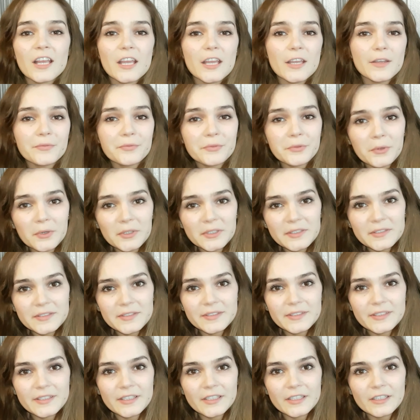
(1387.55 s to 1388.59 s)
if you want
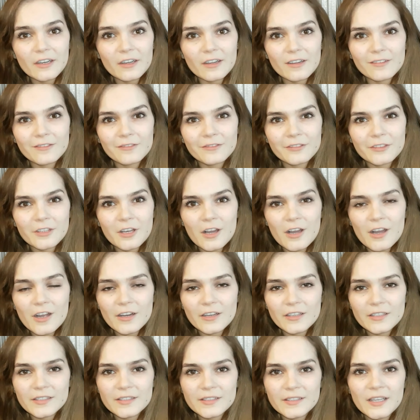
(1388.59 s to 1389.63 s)
to see our
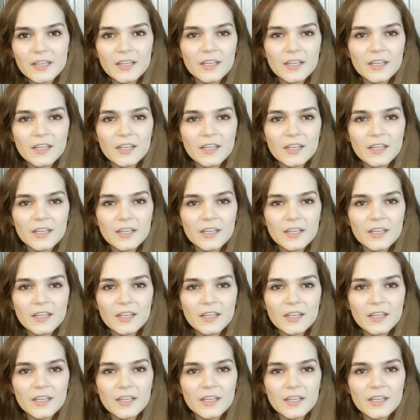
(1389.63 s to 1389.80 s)
vlogs.